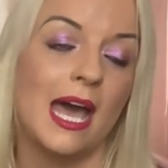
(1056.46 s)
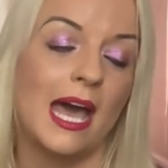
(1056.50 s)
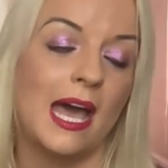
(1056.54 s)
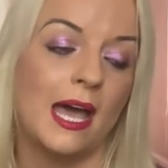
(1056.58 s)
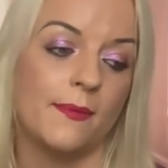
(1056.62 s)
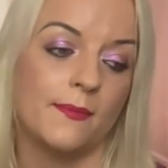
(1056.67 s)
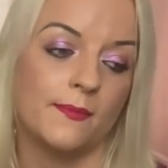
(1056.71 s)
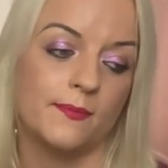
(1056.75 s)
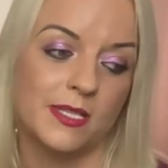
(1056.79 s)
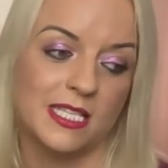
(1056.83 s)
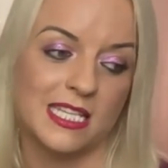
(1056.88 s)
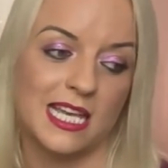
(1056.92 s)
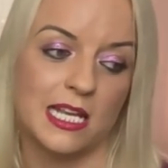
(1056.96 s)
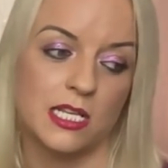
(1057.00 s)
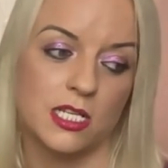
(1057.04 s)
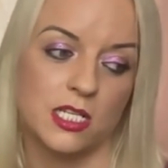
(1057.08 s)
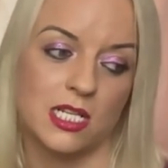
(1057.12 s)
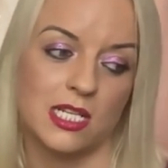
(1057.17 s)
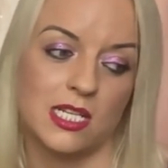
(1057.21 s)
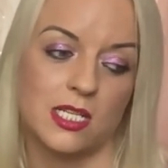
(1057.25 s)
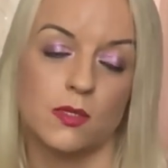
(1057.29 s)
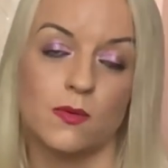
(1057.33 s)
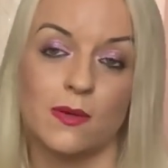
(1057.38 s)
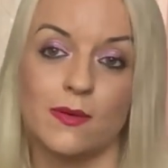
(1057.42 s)
um,
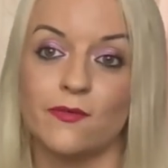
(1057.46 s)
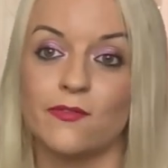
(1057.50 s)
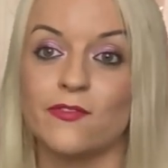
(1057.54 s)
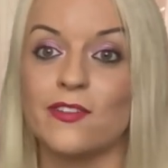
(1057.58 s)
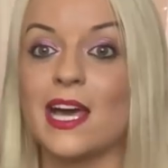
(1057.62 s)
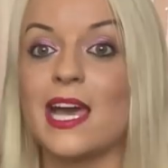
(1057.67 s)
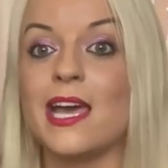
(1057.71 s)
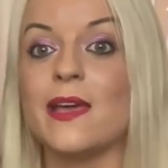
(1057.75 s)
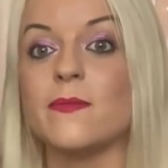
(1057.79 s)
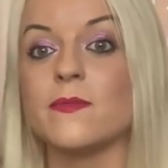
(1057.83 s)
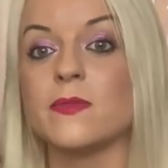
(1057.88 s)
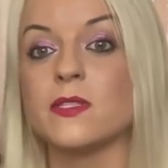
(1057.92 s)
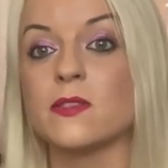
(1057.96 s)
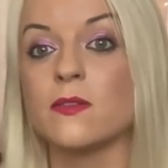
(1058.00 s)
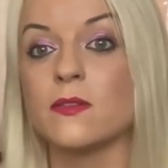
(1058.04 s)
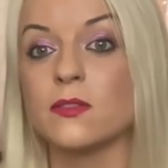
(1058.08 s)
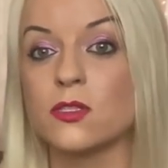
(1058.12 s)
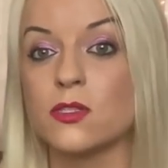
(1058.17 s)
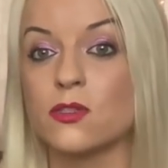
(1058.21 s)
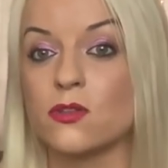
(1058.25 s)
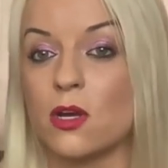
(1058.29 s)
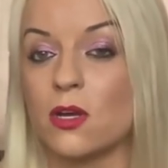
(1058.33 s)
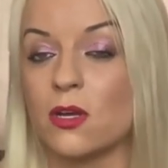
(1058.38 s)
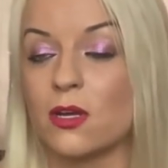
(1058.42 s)
potentially twin flames,
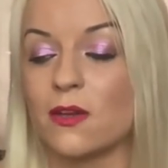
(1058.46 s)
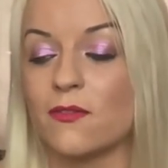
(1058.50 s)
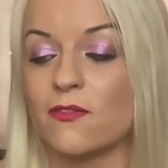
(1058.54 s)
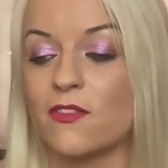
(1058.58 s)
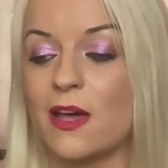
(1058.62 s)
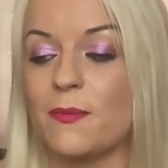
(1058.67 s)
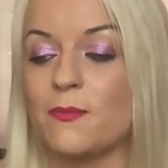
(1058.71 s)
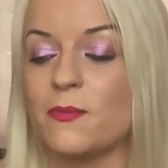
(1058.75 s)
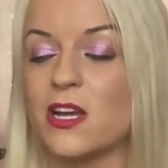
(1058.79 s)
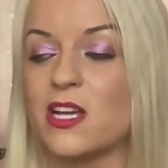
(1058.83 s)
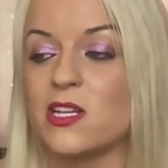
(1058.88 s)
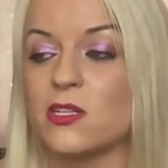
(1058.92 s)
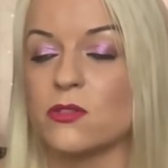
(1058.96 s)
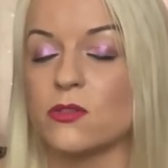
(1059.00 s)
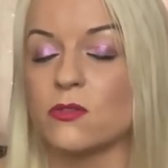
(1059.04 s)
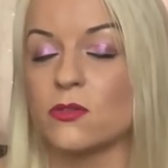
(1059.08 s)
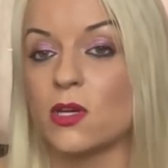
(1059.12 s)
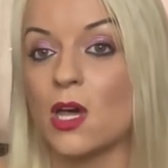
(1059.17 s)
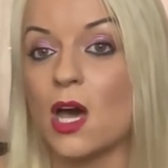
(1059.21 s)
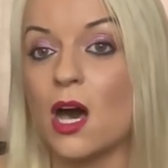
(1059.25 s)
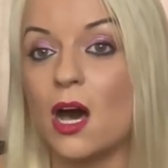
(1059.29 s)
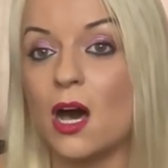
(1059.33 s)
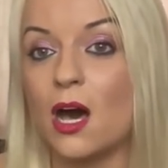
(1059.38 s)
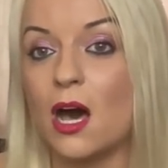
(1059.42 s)
stronger vibrational
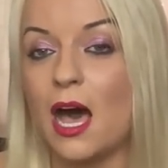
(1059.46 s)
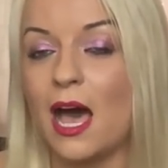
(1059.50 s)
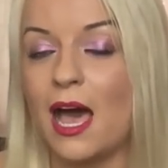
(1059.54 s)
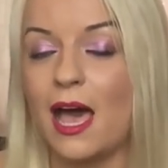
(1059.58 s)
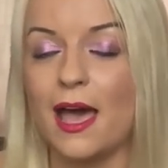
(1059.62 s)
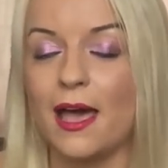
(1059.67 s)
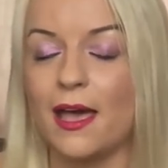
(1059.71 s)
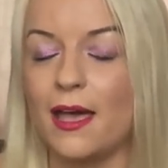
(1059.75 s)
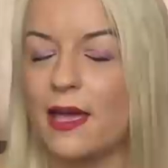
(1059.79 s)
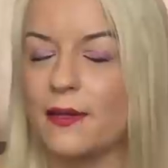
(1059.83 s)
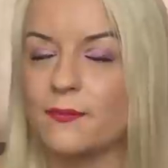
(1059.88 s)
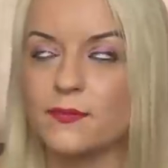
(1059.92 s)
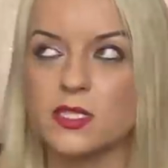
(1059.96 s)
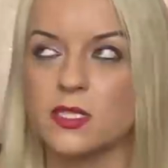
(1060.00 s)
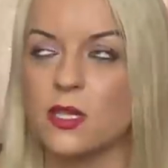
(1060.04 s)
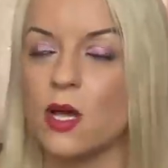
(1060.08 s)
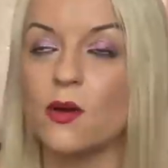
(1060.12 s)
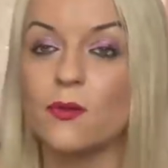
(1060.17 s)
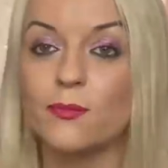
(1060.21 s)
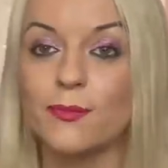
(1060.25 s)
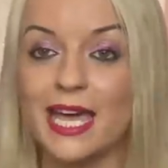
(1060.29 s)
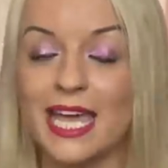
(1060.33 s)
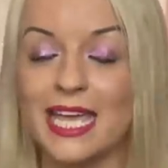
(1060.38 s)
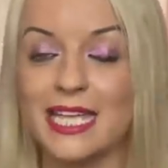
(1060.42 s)
uh,
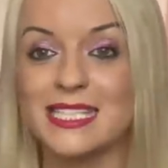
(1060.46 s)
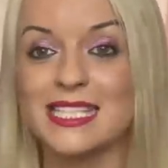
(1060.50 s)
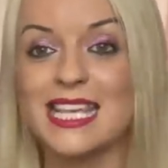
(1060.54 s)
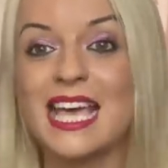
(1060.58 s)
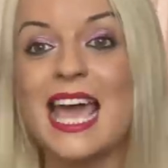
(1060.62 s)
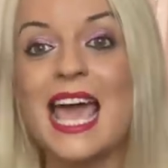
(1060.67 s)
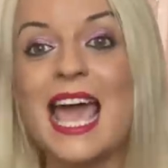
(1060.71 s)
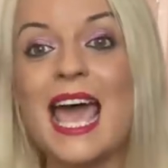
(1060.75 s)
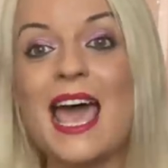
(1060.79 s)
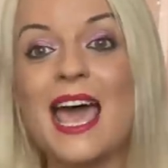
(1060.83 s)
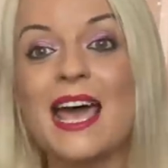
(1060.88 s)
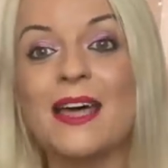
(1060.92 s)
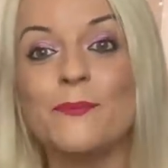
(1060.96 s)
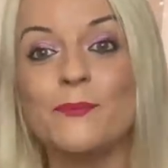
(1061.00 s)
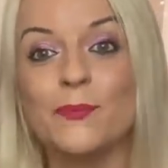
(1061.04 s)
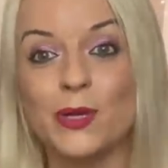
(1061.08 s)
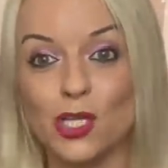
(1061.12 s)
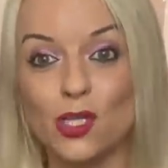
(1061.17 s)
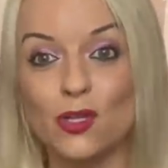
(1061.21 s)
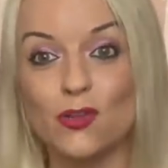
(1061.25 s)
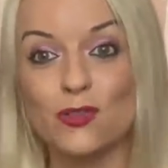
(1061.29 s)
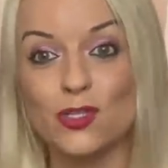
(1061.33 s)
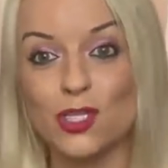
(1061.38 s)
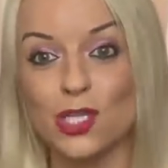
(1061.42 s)
soulmates
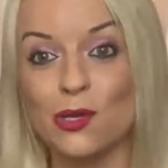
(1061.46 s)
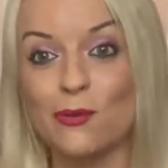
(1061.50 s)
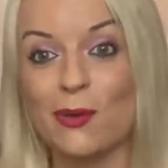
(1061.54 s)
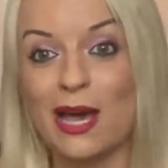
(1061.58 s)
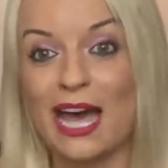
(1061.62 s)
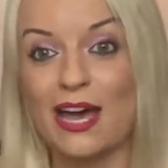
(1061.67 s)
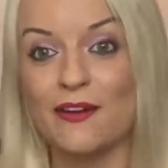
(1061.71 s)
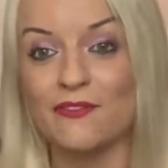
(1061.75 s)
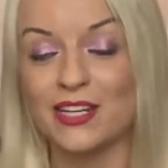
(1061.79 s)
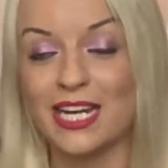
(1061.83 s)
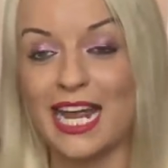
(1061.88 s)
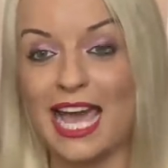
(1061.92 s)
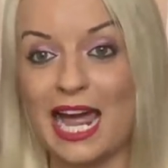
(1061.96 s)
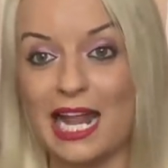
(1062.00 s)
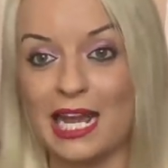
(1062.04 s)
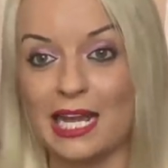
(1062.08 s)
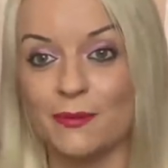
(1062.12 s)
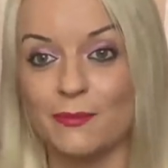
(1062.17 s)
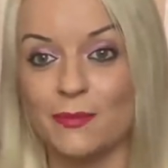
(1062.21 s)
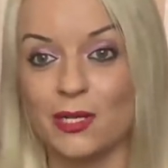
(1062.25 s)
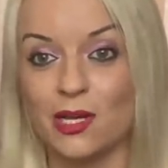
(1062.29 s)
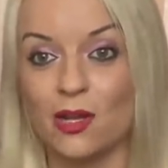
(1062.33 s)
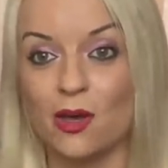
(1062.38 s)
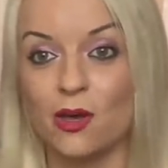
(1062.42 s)
but you do have an
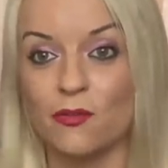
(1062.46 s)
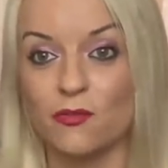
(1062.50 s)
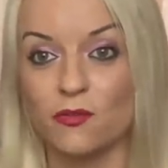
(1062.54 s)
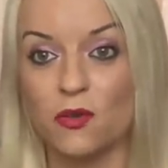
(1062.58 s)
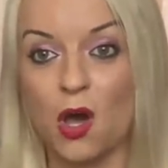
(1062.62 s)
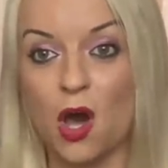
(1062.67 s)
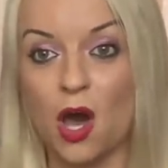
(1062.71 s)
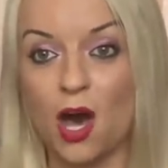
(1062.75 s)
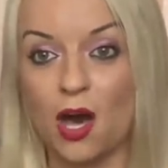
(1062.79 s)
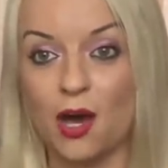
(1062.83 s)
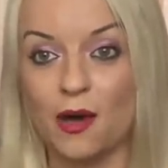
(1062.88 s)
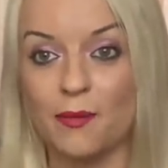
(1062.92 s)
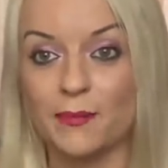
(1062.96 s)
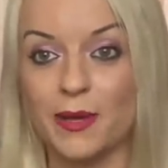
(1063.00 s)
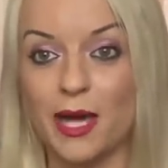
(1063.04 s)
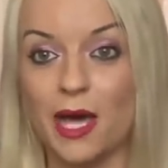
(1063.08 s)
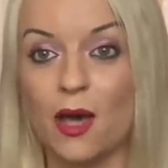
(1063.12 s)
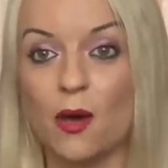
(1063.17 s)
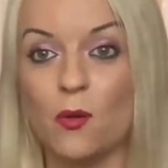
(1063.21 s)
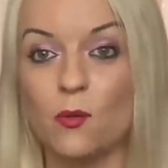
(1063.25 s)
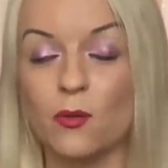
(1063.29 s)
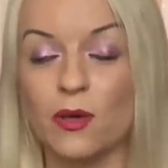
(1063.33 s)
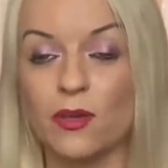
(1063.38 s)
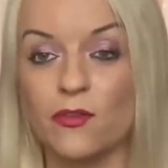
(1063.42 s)
element of
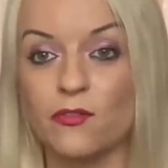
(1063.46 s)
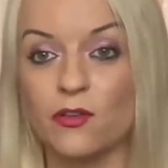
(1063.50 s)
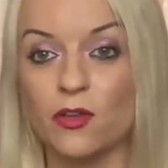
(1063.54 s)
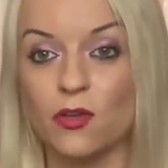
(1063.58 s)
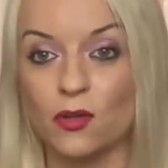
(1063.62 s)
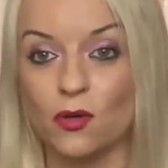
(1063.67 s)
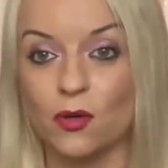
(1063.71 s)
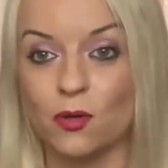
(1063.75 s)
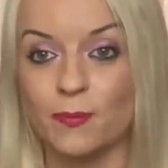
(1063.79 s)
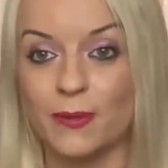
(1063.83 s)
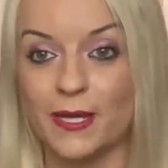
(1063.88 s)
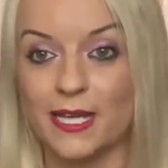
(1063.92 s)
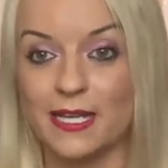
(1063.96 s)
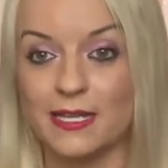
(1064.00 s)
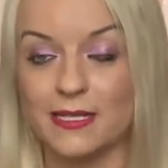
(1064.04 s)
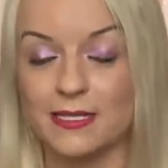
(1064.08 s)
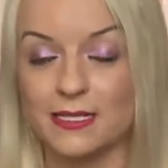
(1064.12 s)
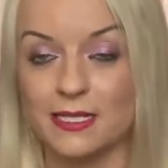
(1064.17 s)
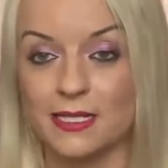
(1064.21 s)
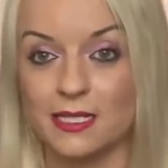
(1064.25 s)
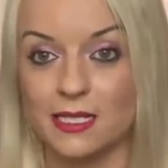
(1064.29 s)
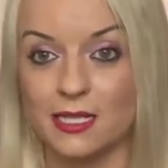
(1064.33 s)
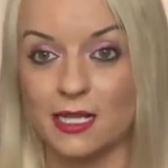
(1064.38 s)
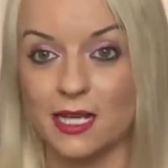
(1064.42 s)
karma with your
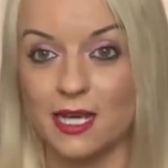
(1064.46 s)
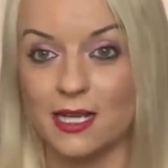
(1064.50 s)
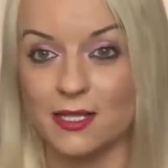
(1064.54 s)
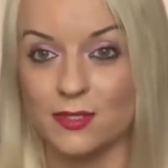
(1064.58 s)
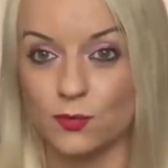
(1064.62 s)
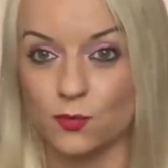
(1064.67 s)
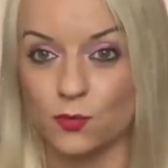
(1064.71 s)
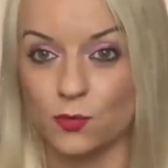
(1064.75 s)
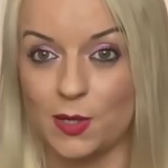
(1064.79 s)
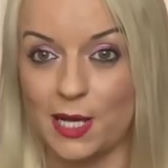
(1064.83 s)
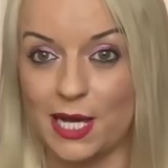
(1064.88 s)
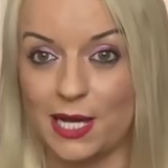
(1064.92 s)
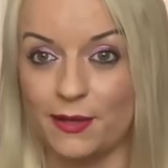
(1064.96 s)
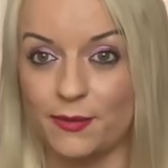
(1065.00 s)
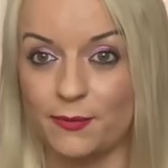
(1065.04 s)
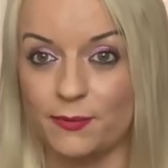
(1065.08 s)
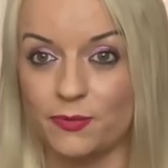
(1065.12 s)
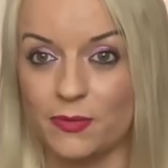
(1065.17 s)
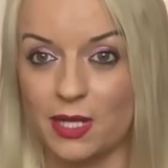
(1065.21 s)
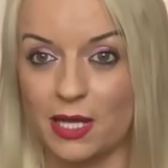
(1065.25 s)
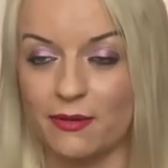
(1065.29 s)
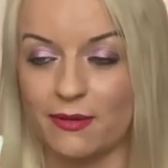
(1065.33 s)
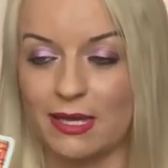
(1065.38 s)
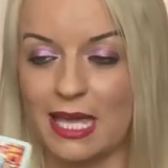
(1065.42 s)
person as well
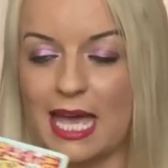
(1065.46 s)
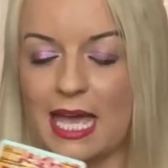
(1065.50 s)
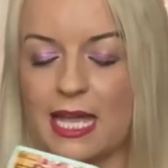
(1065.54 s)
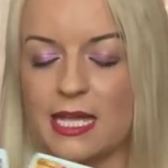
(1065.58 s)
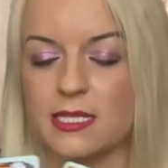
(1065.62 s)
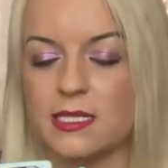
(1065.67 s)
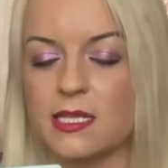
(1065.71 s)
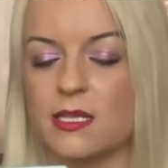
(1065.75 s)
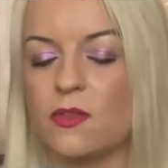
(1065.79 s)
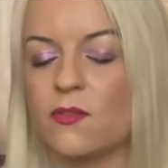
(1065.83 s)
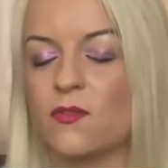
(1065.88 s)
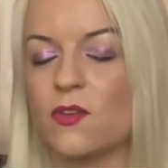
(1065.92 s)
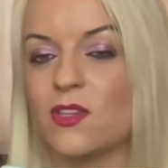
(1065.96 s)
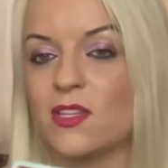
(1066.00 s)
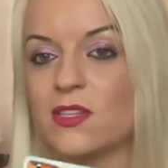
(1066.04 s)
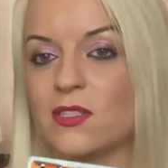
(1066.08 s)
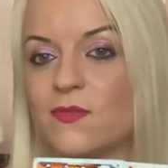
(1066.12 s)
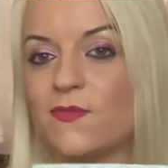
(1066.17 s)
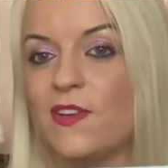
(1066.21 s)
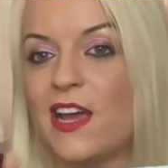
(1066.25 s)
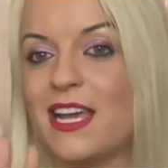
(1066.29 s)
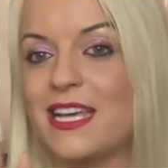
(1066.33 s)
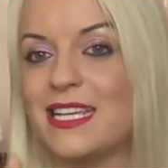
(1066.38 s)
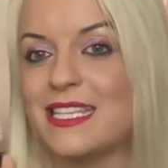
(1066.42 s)
okay so you've got
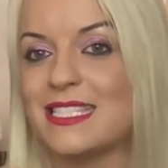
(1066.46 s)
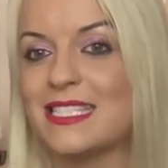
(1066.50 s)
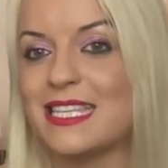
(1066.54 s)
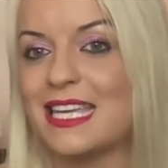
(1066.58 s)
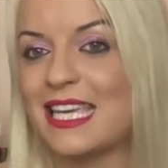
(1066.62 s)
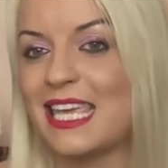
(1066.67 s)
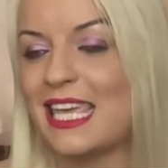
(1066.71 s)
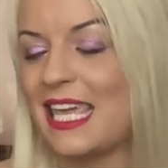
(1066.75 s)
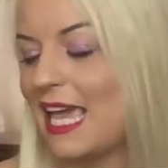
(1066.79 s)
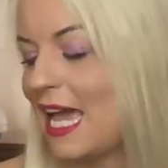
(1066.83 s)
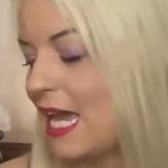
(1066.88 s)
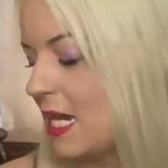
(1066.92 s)
this very sticky